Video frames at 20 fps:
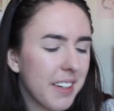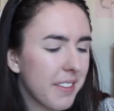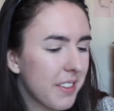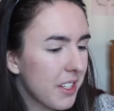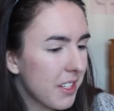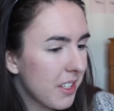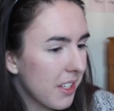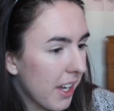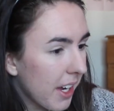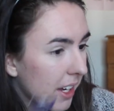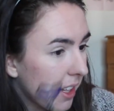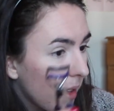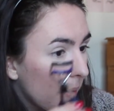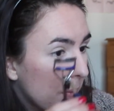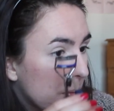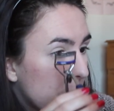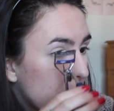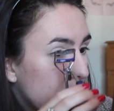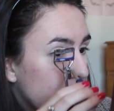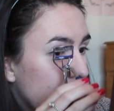I've just liked the
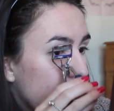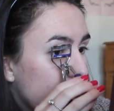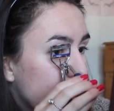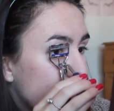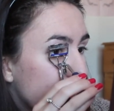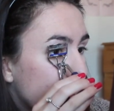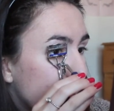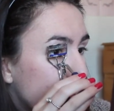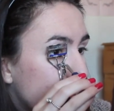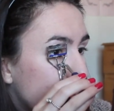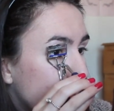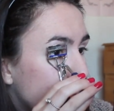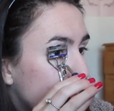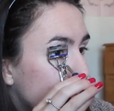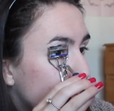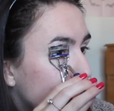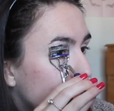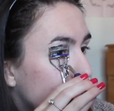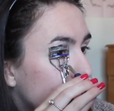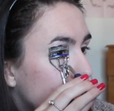more a
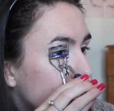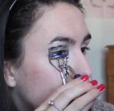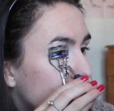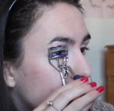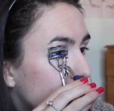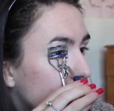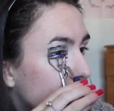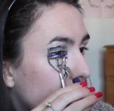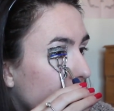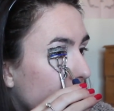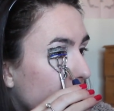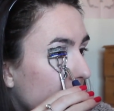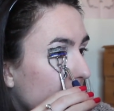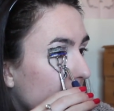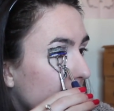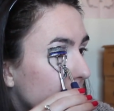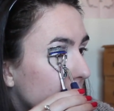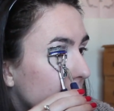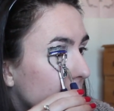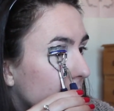
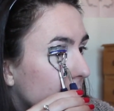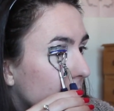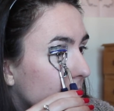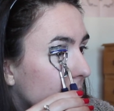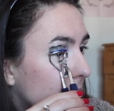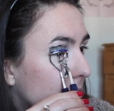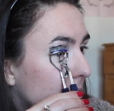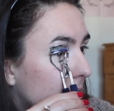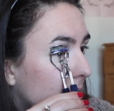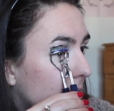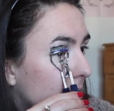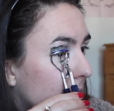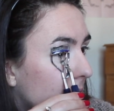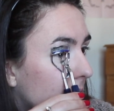natural look.